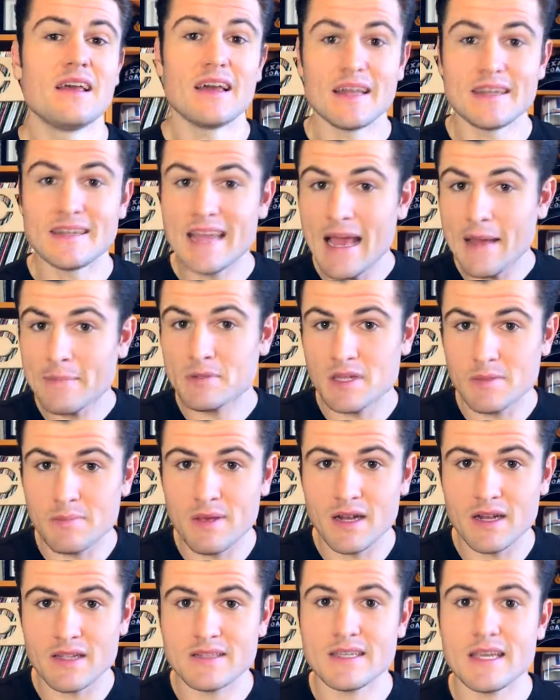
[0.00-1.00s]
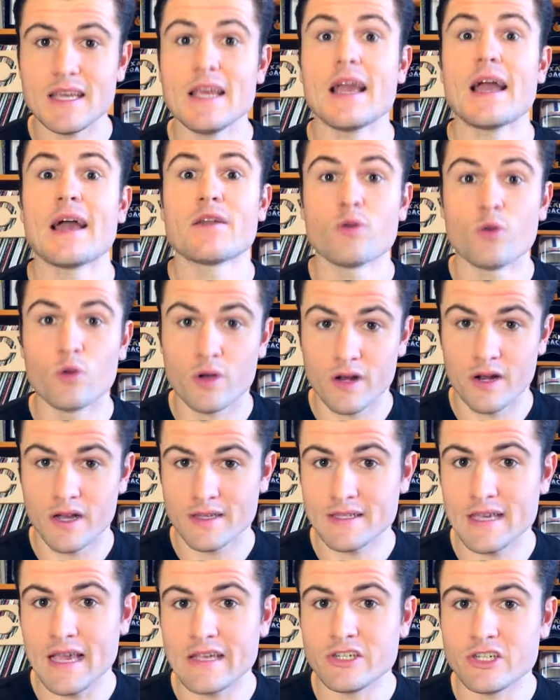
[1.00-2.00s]
adaptability, and
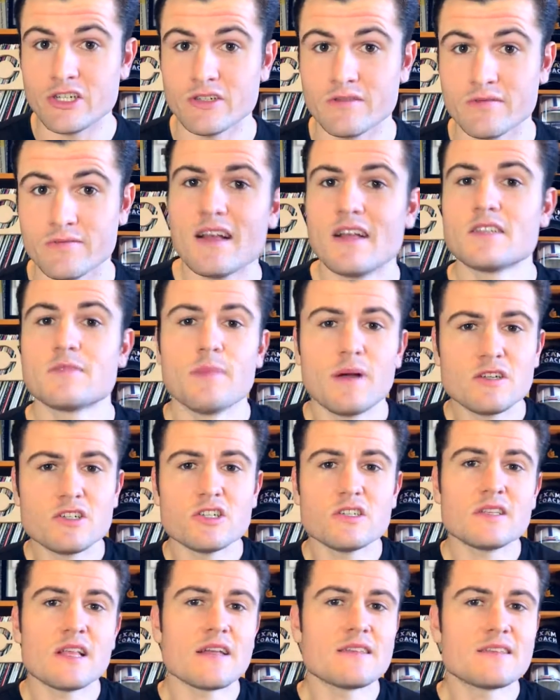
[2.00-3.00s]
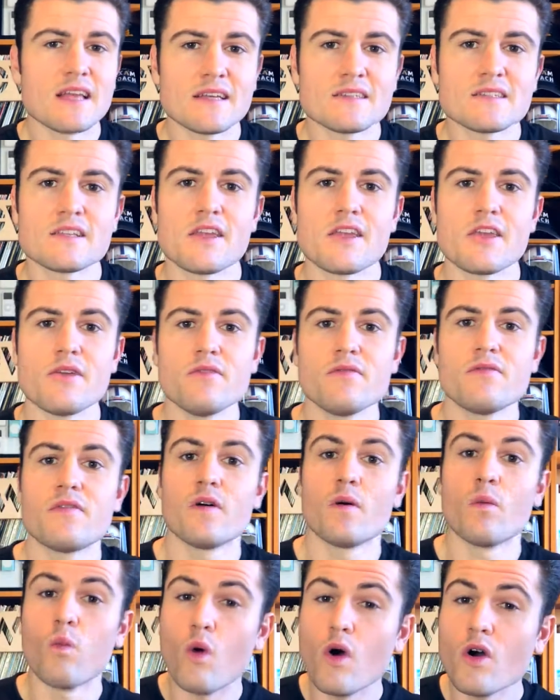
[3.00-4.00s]
organization. As much as they're testing you
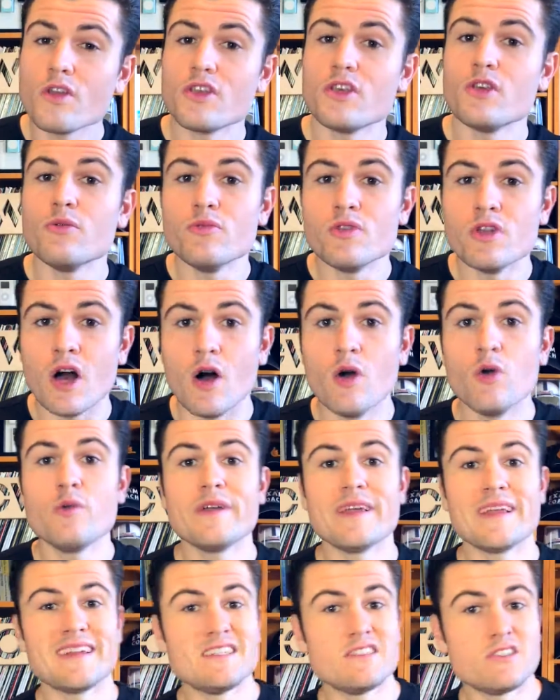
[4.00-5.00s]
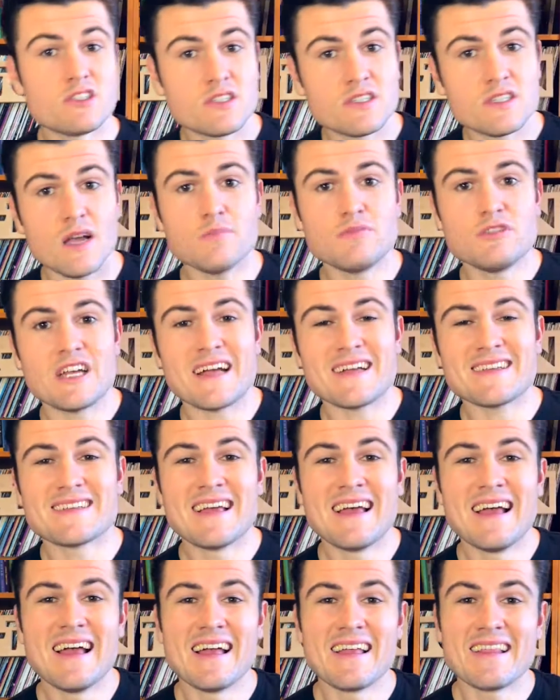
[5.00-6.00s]
for what you know in each subject,
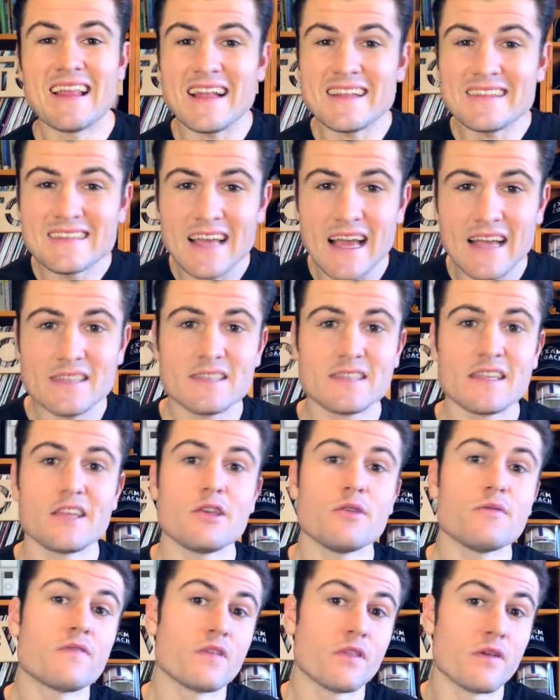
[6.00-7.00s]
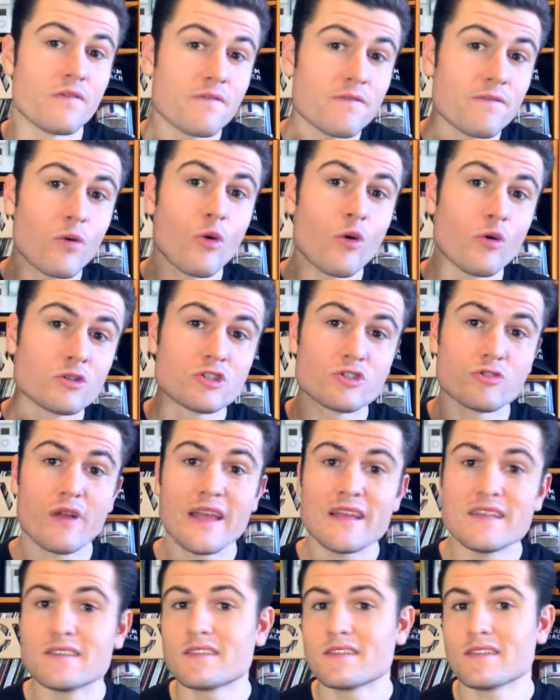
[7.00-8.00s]
they're testing you for the 4
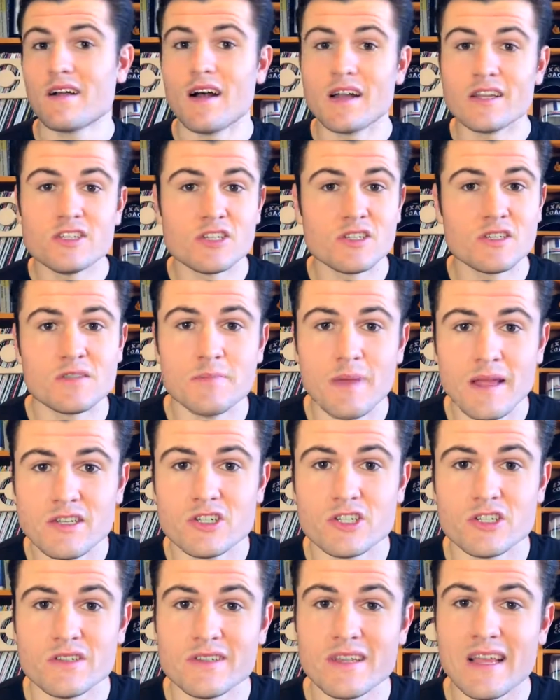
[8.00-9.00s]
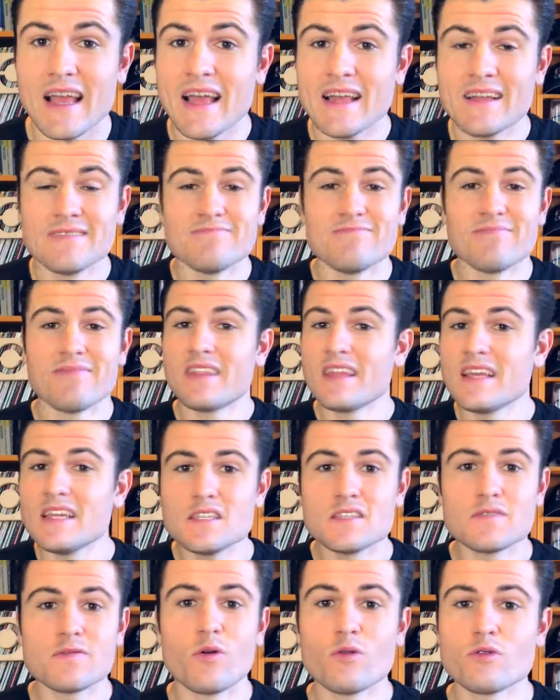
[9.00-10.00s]
traits I just mentioned. And
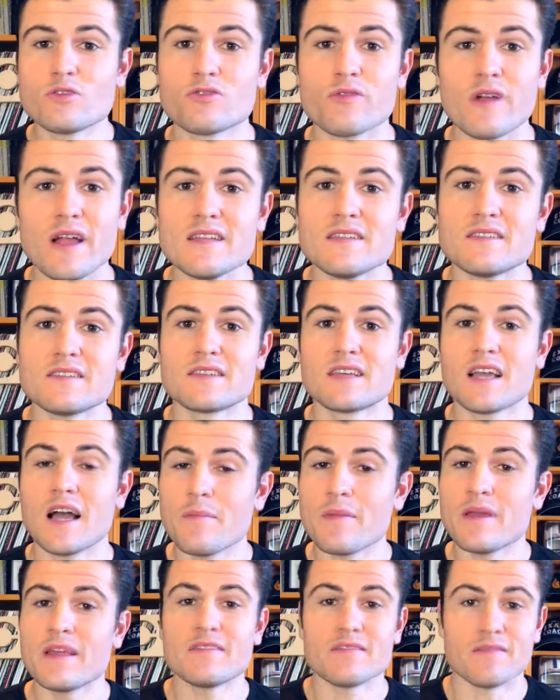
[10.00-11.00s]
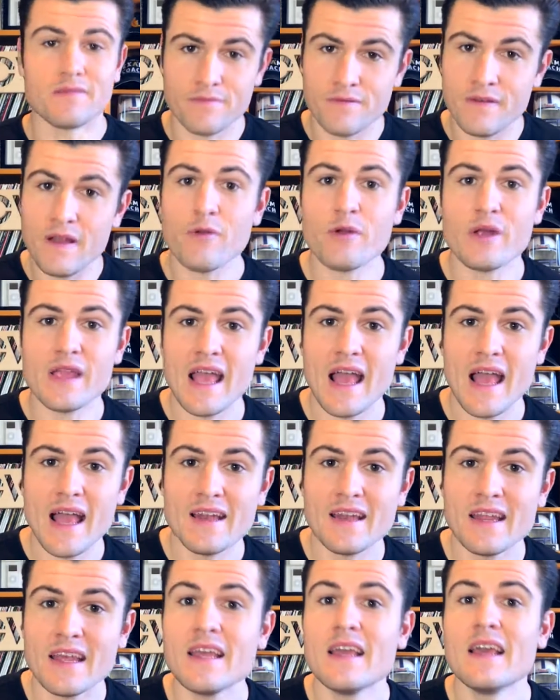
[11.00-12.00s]
these 4 traits come in very
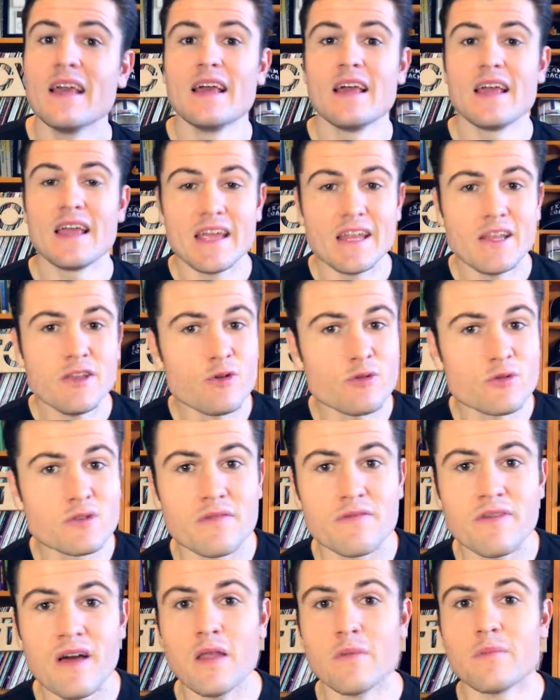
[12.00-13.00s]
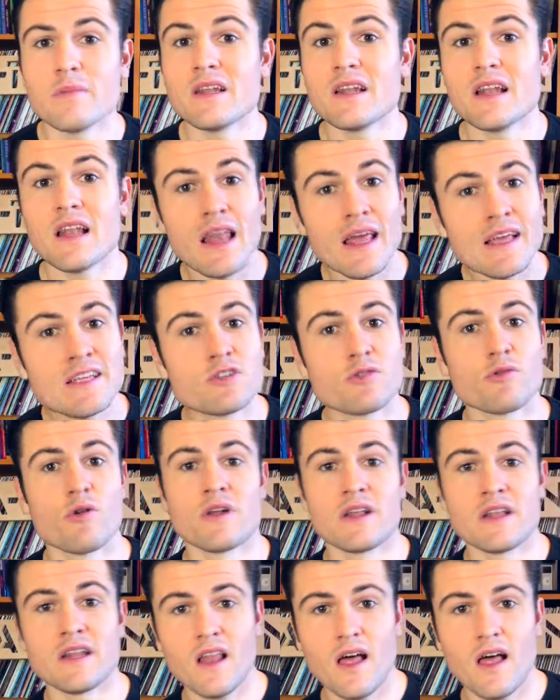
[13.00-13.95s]
handy in your development later on in